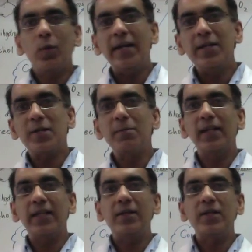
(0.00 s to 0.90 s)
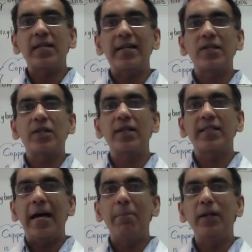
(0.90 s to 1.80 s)
why did something like this start
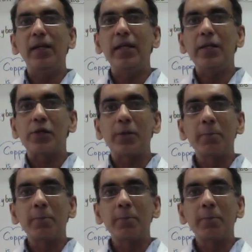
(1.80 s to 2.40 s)
to happen in nature?